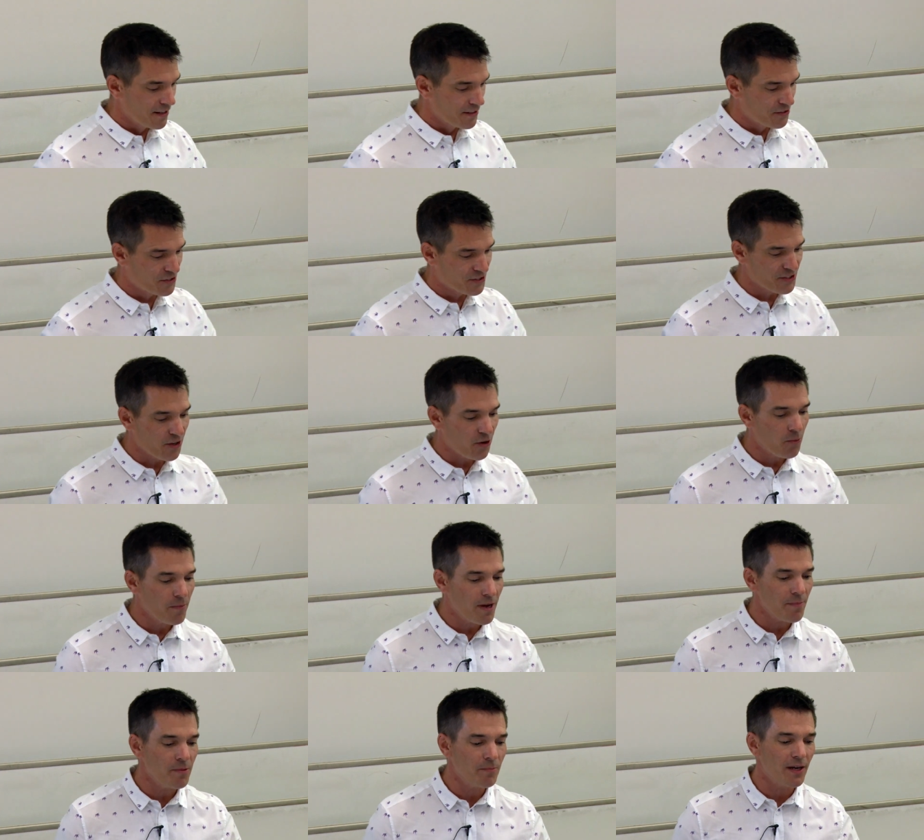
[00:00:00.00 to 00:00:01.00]
So
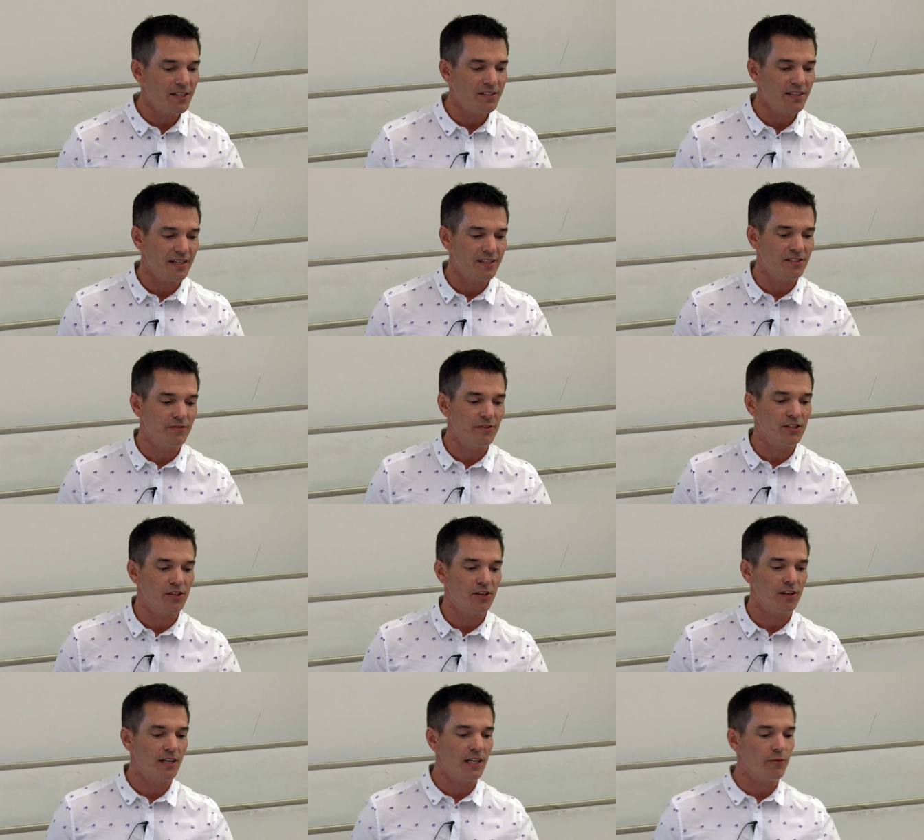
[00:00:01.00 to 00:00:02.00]
maybe my sense of
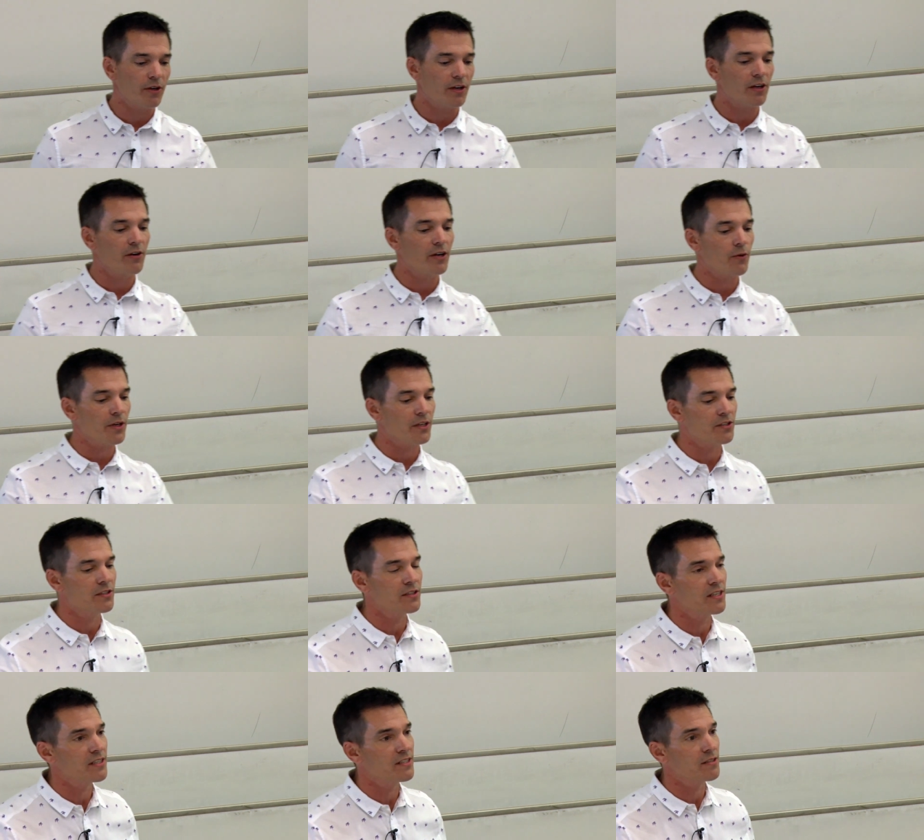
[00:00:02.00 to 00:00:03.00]
eternally recurring
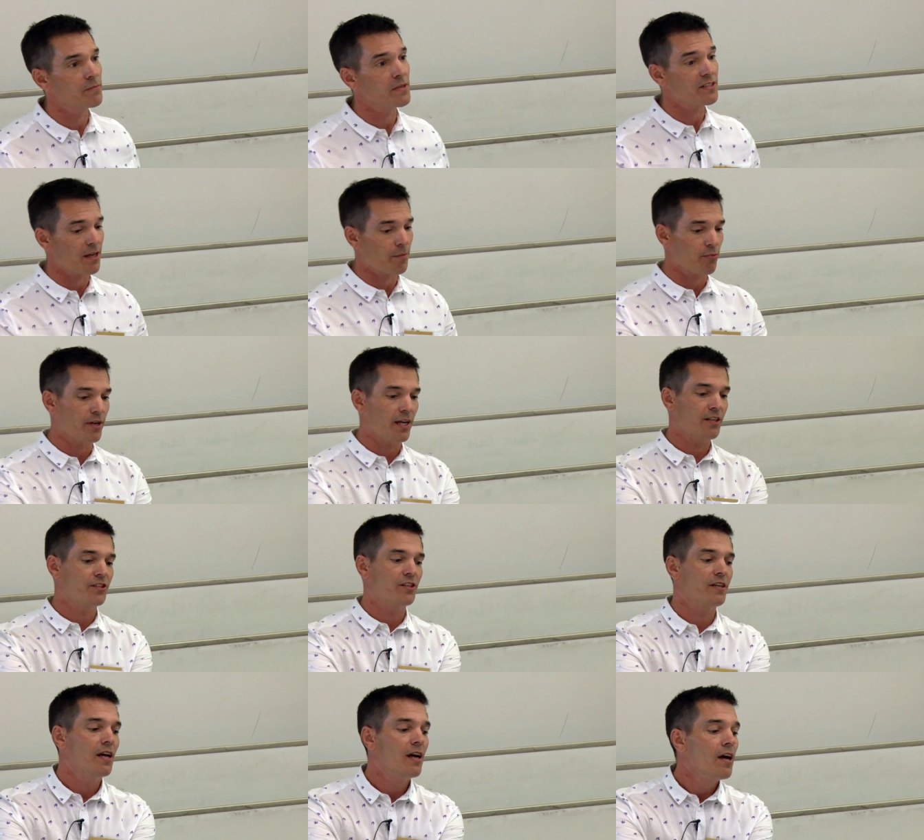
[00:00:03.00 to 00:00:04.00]
questions is a
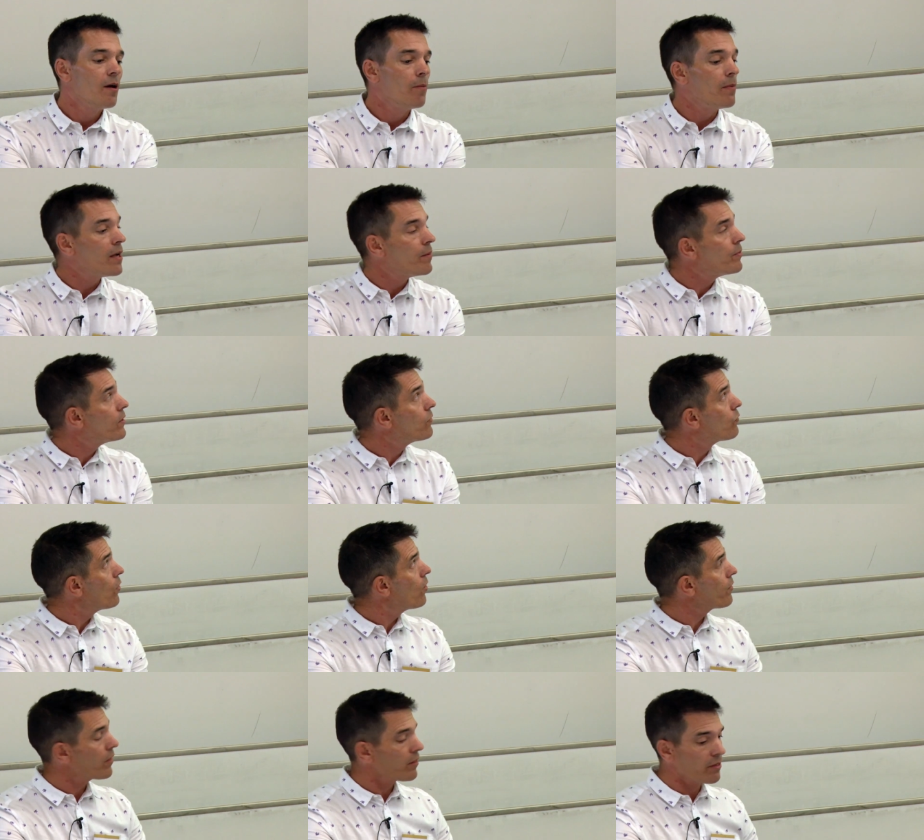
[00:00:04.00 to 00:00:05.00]
misapprehension. Maybe
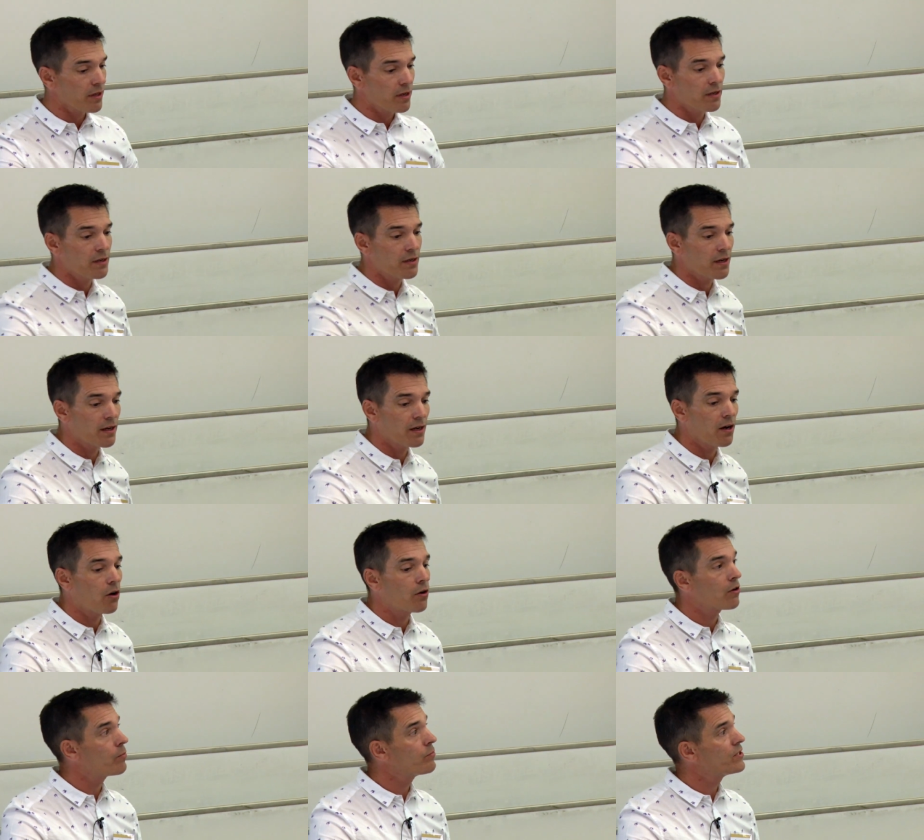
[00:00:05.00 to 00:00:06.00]
rather than uh,
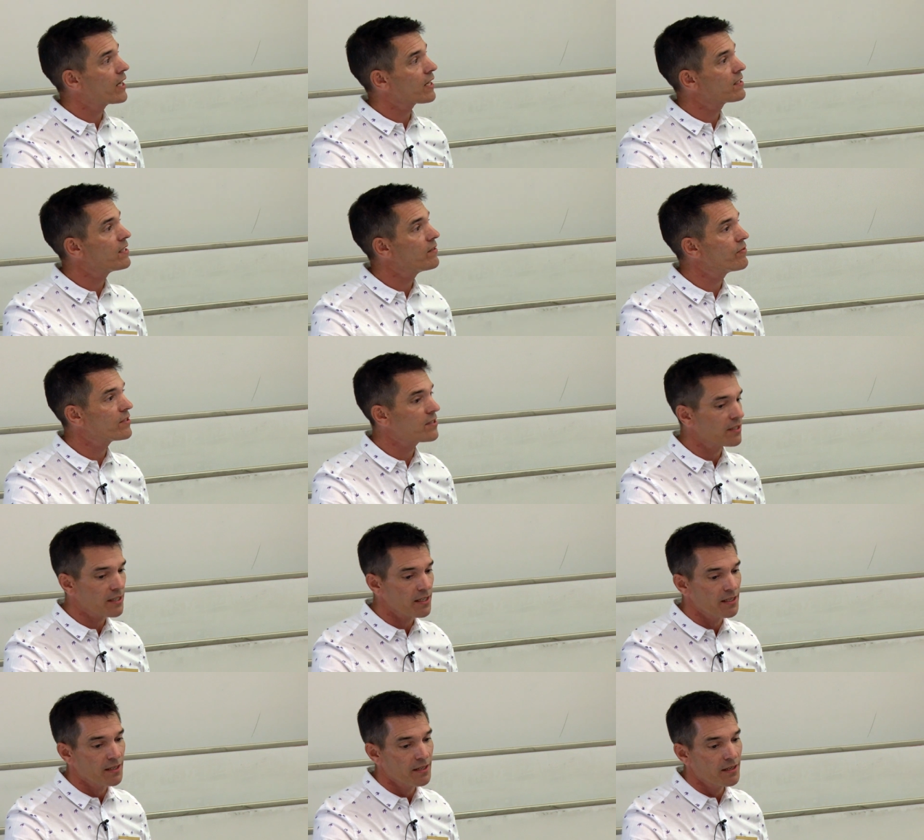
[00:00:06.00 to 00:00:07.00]
on
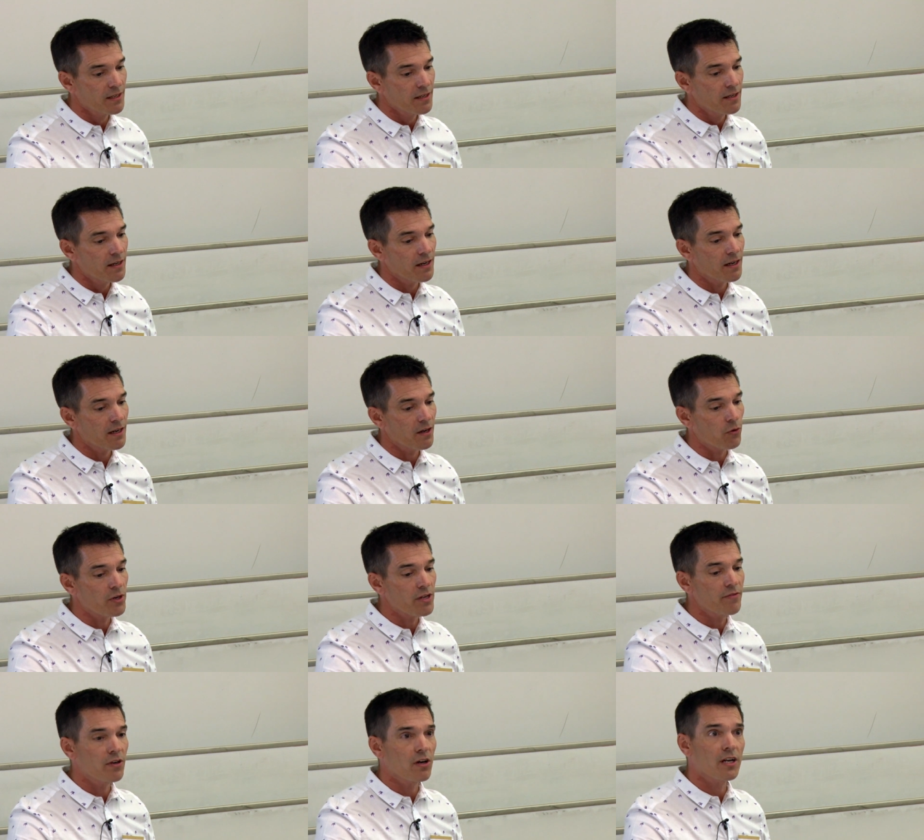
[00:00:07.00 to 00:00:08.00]
objectivity uh, or
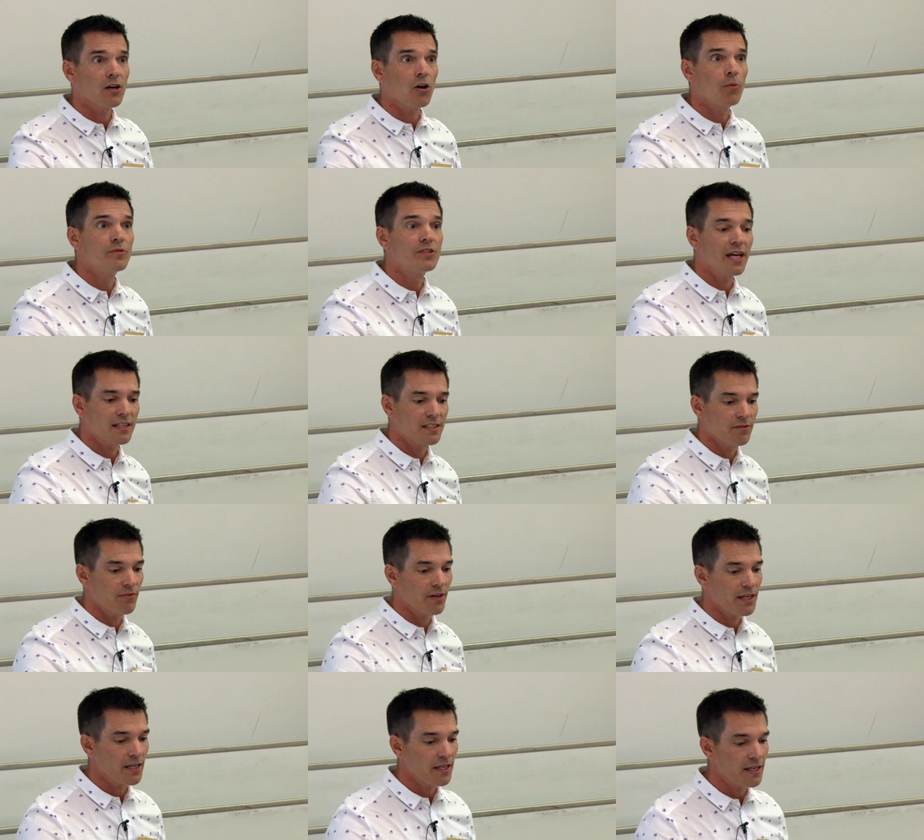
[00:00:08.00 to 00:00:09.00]
even on an
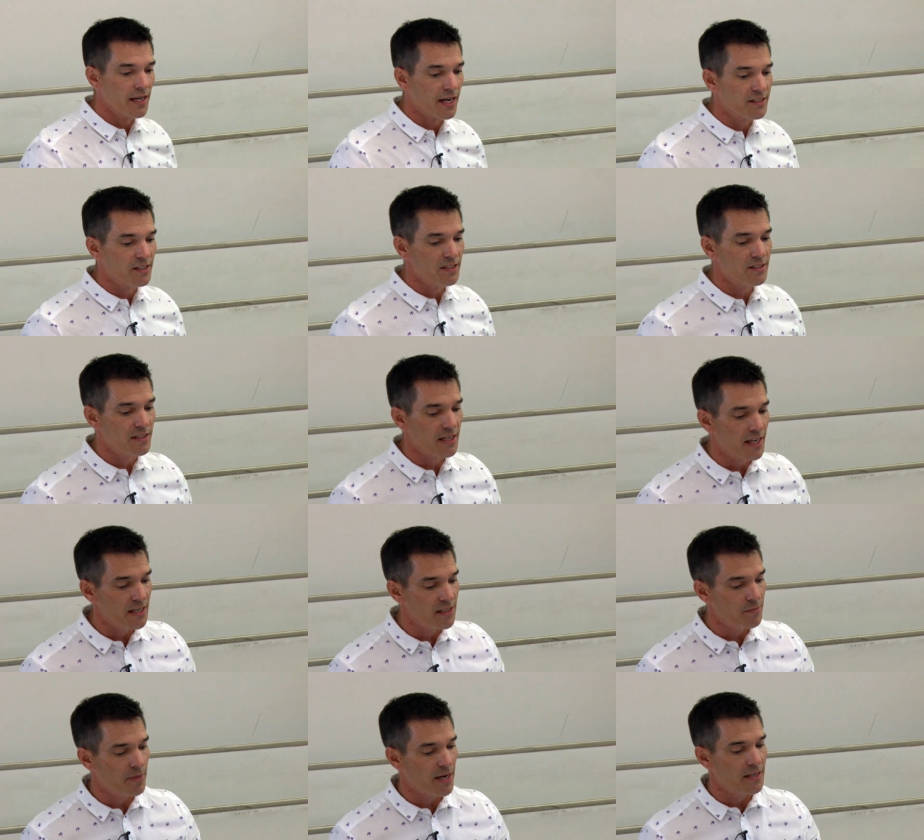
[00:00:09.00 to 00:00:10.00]
objectively existing
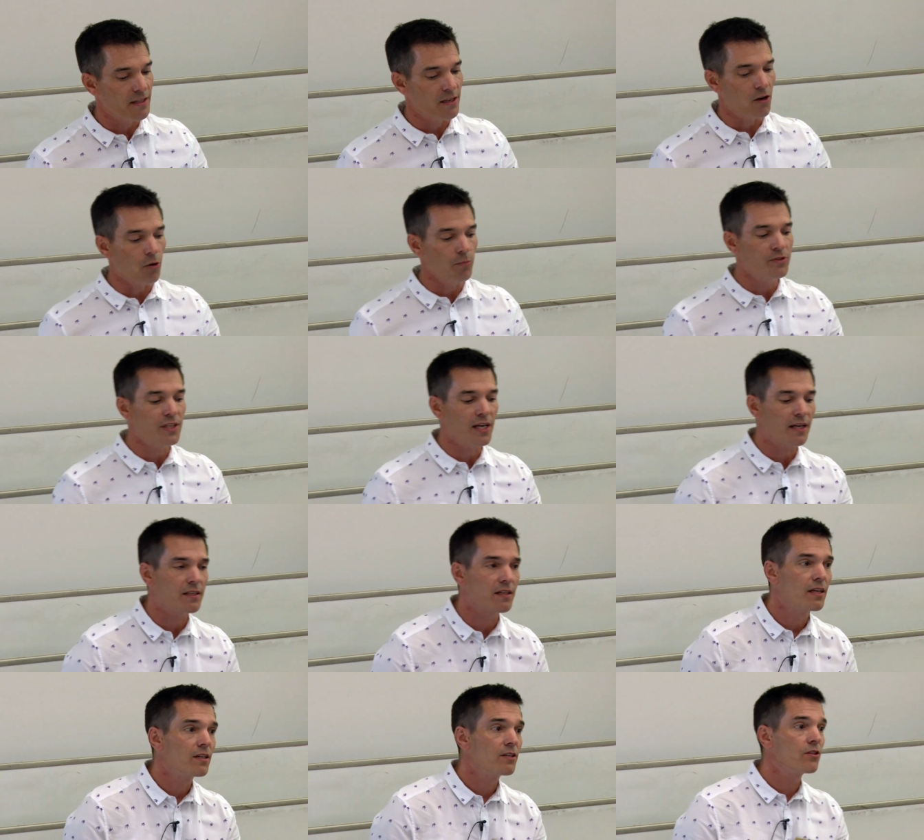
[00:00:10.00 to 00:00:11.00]
independent
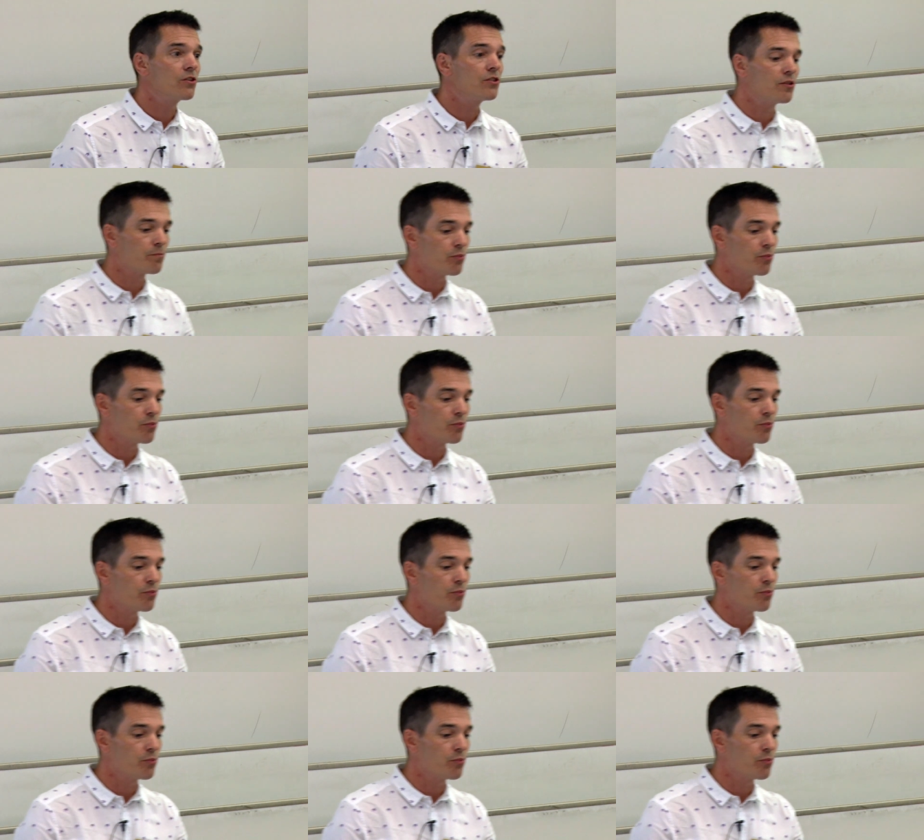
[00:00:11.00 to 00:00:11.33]
object, such as